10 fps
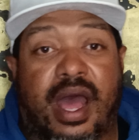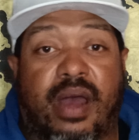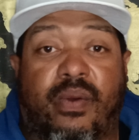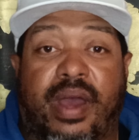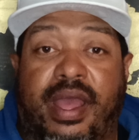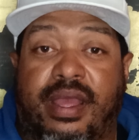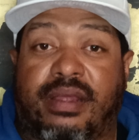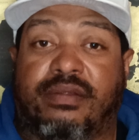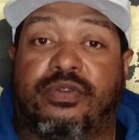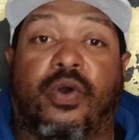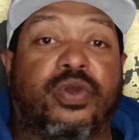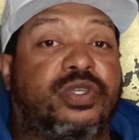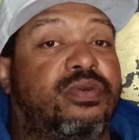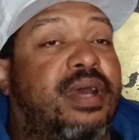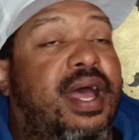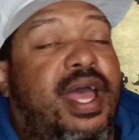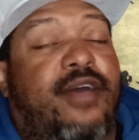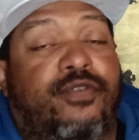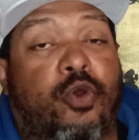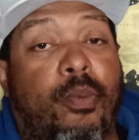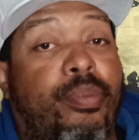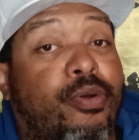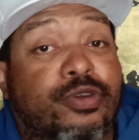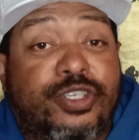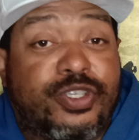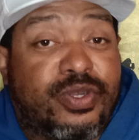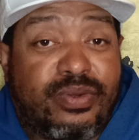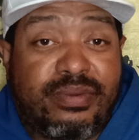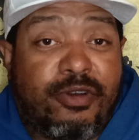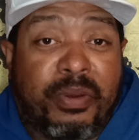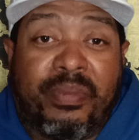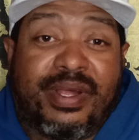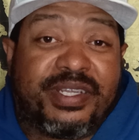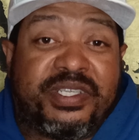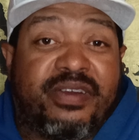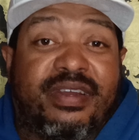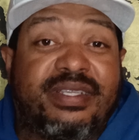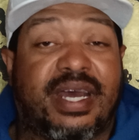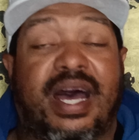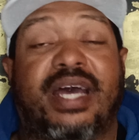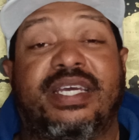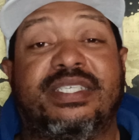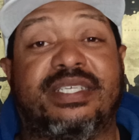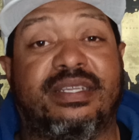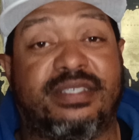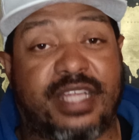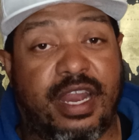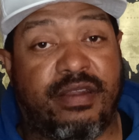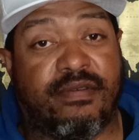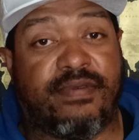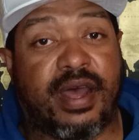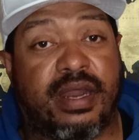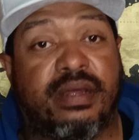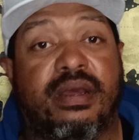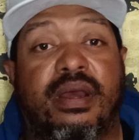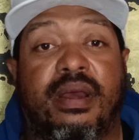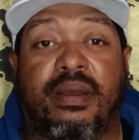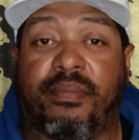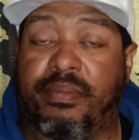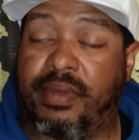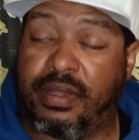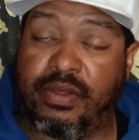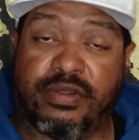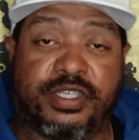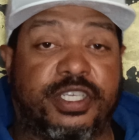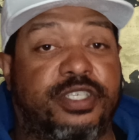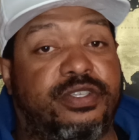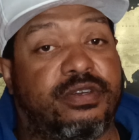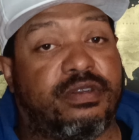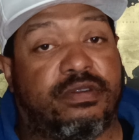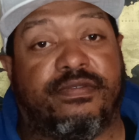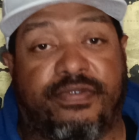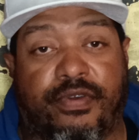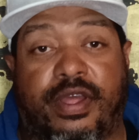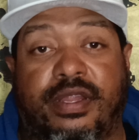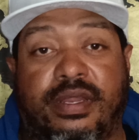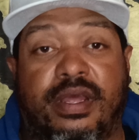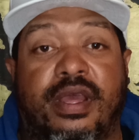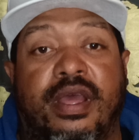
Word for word: how I told you I have no personal or military ties in the state of Nevada. my little sister and a friend